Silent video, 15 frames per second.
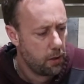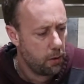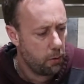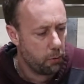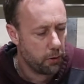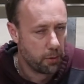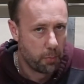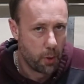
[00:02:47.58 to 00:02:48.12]

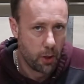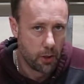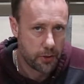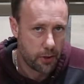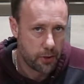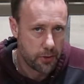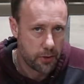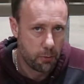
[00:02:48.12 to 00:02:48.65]
When the ball
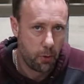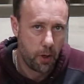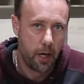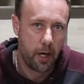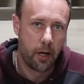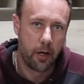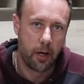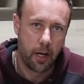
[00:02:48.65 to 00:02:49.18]
starts to
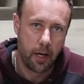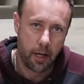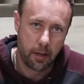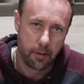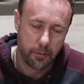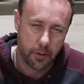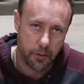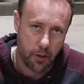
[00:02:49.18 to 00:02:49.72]
wear, and
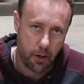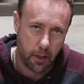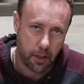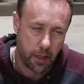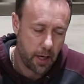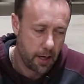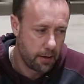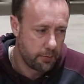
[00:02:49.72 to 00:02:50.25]
if the
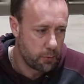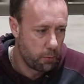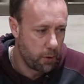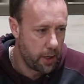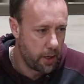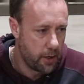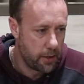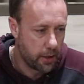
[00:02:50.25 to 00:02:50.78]
socket halves
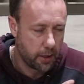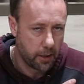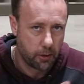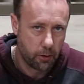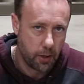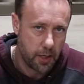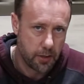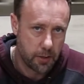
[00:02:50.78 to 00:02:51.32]
wear, it can
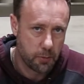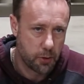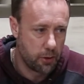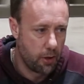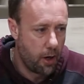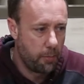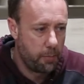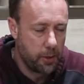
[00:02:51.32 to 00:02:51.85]
create some
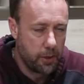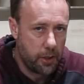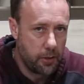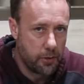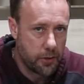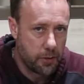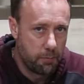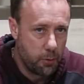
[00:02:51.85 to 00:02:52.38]
slop in there
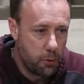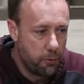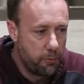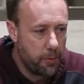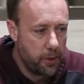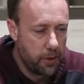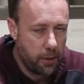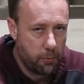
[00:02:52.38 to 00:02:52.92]
and some
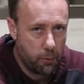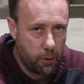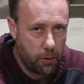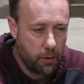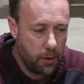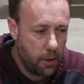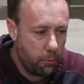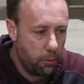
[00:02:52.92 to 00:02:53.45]
movement, and
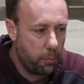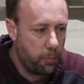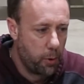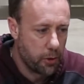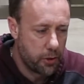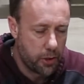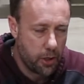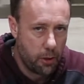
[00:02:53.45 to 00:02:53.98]
will
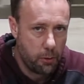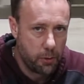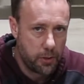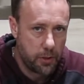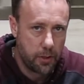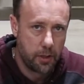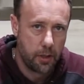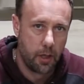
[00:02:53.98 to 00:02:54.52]
push
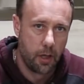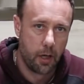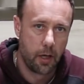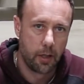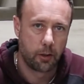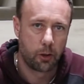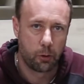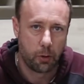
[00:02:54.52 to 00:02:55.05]
out
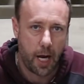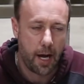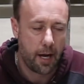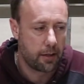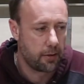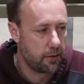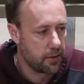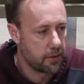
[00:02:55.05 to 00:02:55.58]
and
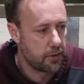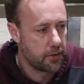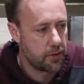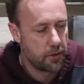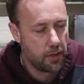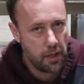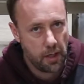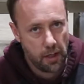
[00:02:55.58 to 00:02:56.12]
crack
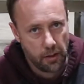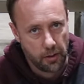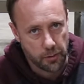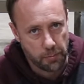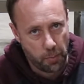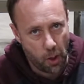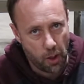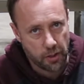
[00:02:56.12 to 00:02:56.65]
this
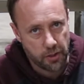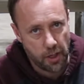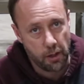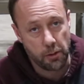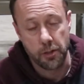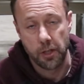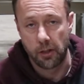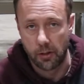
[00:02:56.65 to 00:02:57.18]
box
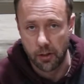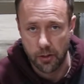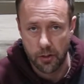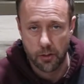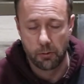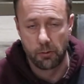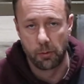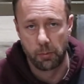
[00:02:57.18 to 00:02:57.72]
housing. This
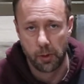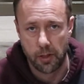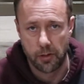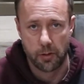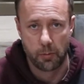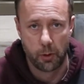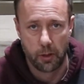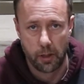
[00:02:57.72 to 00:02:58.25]
is a
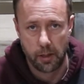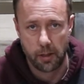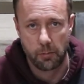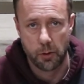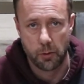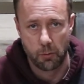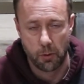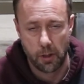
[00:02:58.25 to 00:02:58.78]
replaceable item
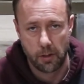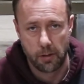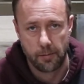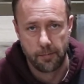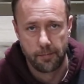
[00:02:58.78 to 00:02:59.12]
as well.